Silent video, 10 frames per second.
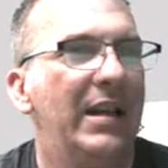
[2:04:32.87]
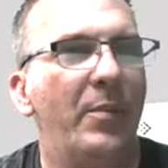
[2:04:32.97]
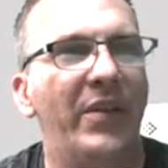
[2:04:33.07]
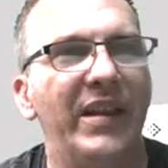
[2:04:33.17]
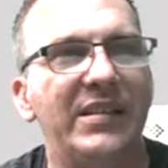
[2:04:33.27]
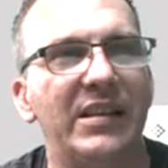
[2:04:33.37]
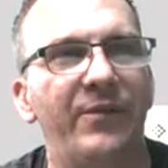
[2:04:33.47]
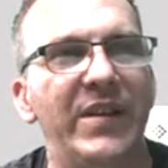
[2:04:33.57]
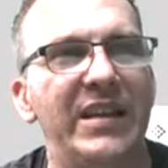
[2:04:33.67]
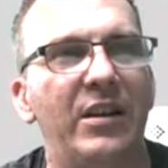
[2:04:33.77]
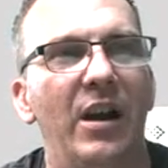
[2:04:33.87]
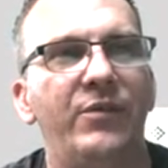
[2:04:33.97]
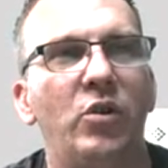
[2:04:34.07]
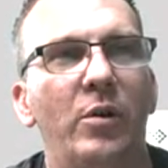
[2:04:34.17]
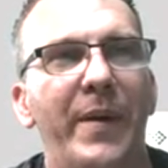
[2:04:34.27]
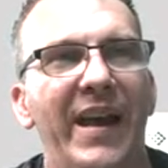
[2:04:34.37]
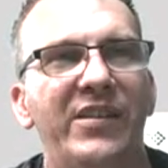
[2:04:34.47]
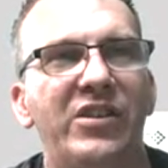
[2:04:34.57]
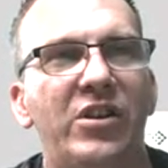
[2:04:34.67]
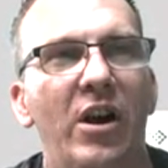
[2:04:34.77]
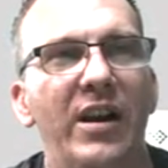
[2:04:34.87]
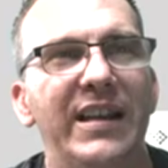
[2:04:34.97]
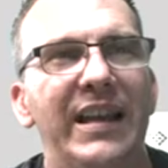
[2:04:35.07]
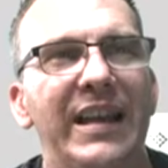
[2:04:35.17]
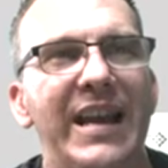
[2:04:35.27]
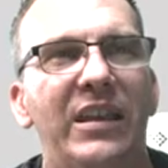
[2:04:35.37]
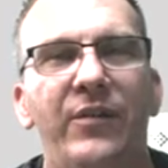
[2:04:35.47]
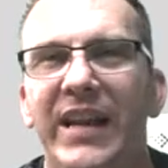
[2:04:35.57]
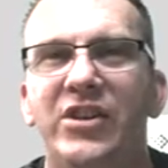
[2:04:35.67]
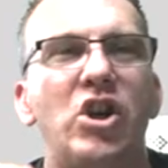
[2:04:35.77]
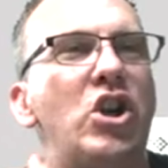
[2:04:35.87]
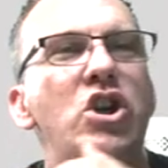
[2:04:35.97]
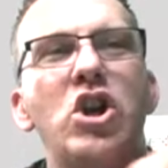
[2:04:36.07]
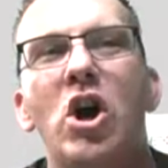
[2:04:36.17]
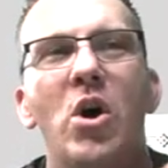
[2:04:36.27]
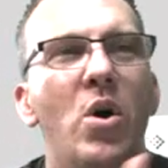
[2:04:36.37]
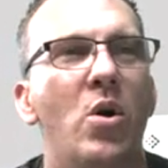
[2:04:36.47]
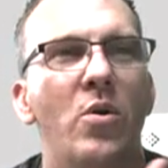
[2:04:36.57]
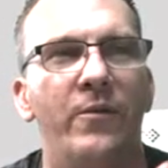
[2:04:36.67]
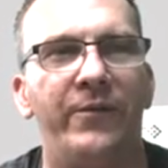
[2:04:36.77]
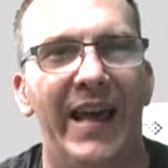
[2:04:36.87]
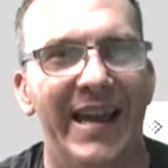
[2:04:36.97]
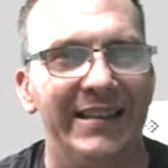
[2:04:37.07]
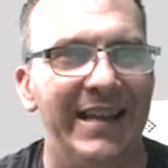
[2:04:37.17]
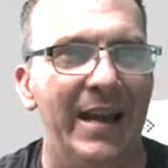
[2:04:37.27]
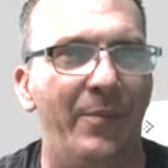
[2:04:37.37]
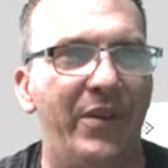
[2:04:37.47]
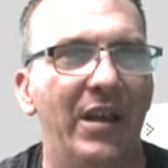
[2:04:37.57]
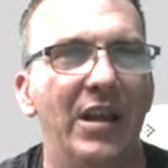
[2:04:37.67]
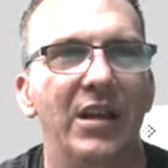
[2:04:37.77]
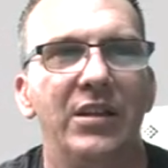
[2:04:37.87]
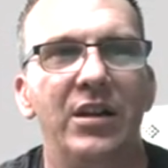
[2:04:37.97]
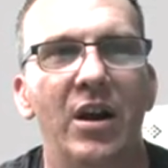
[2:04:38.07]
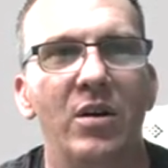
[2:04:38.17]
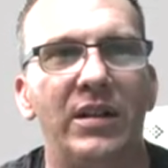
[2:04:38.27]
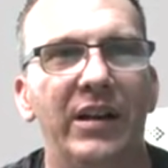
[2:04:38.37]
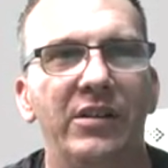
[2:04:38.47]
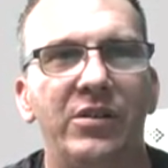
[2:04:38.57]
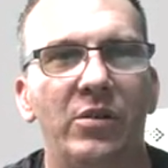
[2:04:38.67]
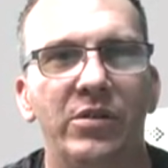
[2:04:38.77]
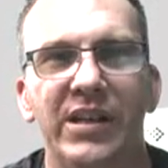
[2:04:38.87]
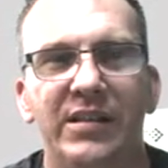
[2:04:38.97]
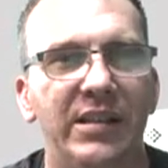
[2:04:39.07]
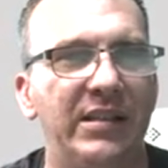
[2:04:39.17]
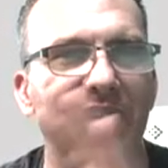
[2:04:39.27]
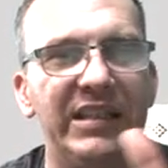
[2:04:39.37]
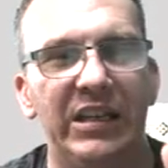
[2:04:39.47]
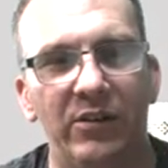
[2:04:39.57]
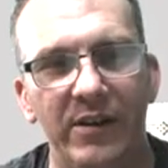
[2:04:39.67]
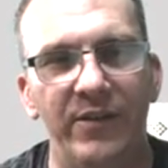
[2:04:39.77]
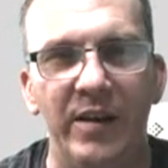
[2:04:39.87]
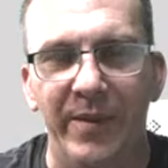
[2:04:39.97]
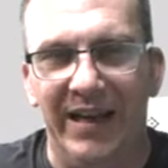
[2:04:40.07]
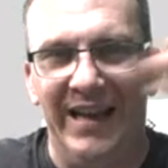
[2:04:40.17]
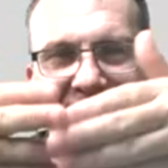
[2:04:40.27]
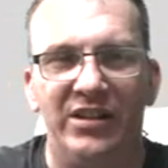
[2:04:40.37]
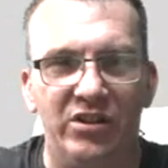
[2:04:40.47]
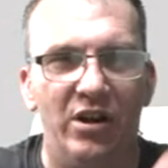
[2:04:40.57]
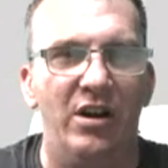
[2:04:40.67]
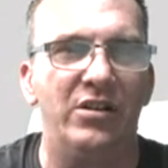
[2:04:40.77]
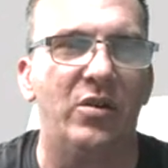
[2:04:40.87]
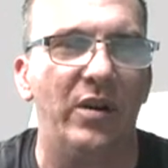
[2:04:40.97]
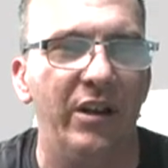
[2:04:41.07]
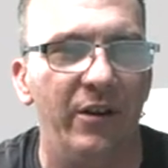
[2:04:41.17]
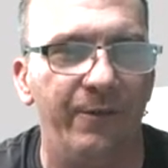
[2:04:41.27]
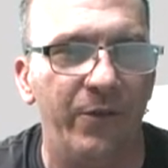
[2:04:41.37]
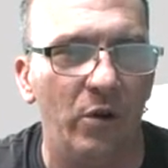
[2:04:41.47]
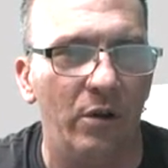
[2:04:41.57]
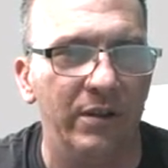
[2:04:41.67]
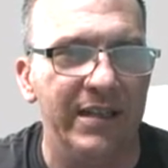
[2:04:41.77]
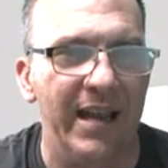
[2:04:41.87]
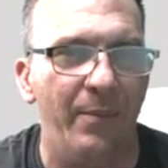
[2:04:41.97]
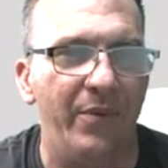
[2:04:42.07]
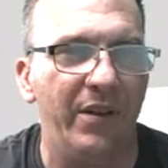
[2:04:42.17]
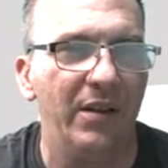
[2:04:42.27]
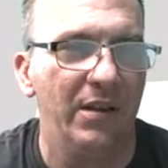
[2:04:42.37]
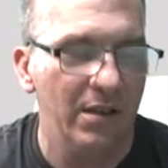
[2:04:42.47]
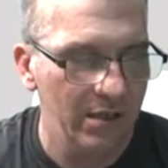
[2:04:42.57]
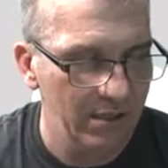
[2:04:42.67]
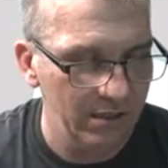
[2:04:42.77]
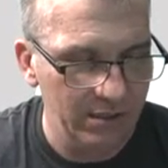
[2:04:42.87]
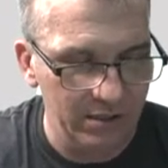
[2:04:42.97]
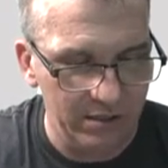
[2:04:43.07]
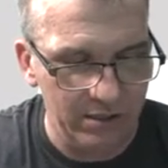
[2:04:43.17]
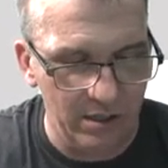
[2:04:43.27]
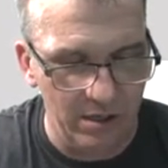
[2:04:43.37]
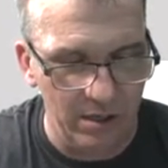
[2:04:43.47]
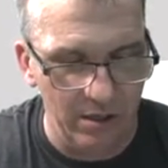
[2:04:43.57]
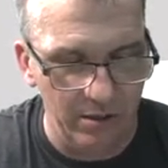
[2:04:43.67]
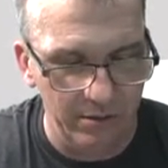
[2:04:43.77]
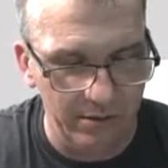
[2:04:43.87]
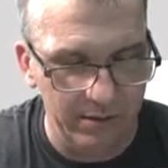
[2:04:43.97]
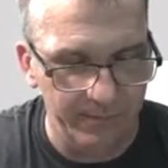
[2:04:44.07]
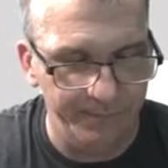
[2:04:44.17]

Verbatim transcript: But this is a V-carve toolpath starting at an 1/8 of an inch, no flat depth. No clearance tool, just the 60-degree V-bit. I like the stars going to their full depth. Stars.